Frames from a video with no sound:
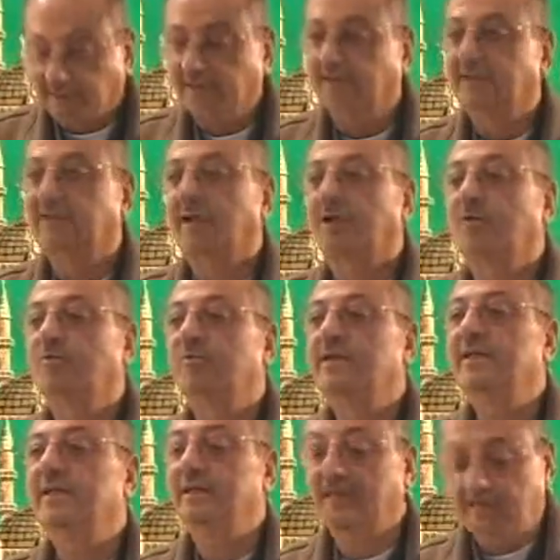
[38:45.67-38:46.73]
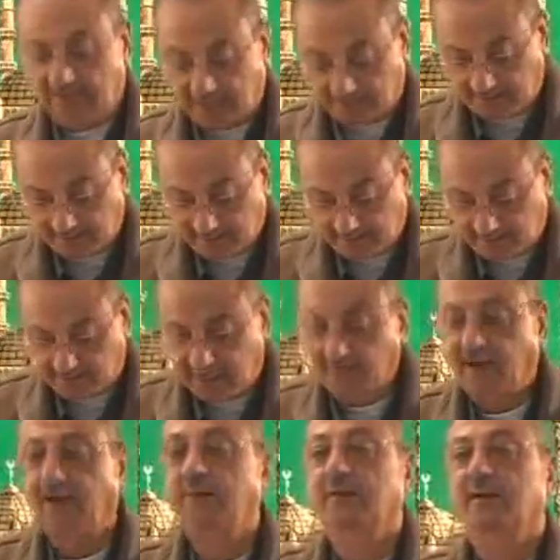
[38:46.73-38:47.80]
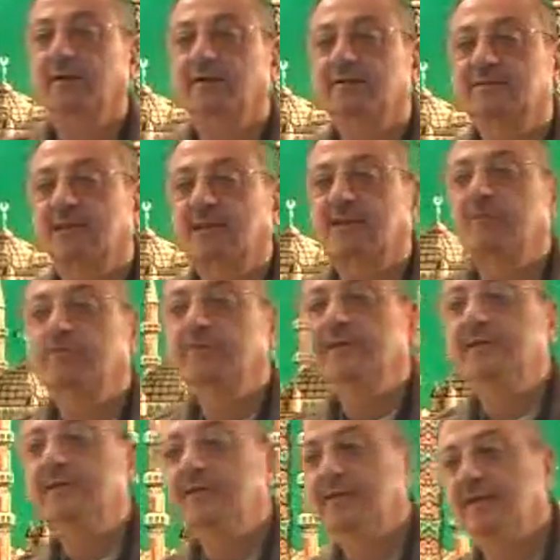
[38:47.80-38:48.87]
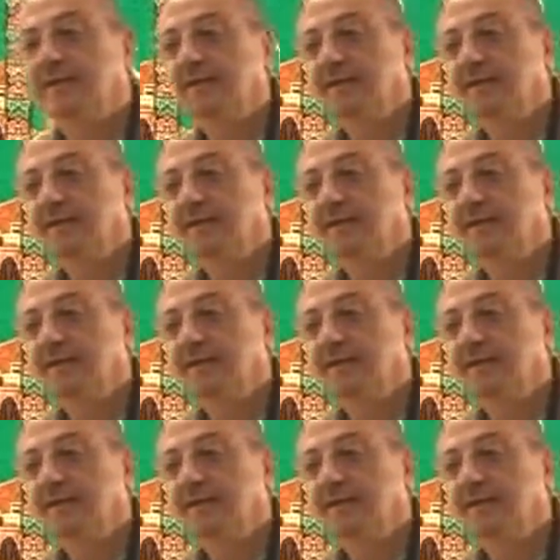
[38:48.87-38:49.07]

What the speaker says: Li takwini khabar. Takwini.